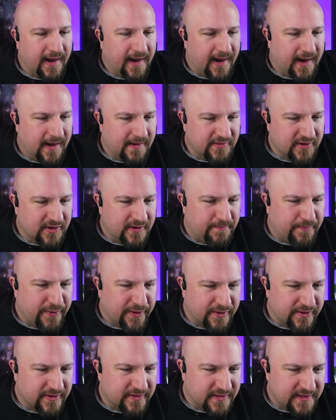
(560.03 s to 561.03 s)
I'm gonna
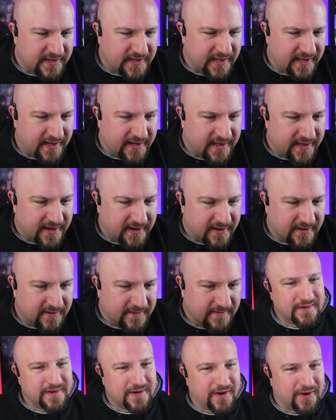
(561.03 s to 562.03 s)
put her in the D
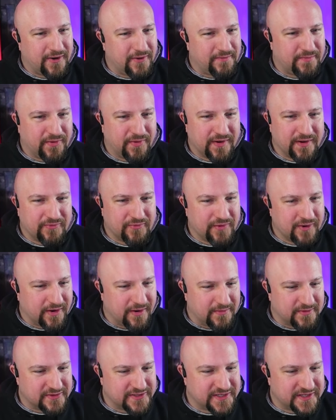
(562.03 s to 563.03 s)
tier. Oh boy, we're
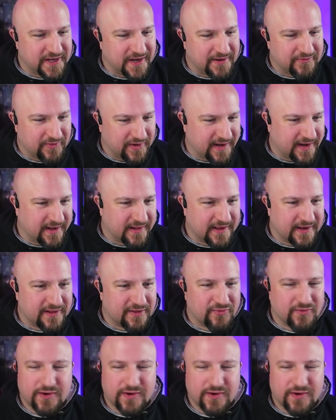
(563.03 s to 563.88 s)
almost done. We got like 3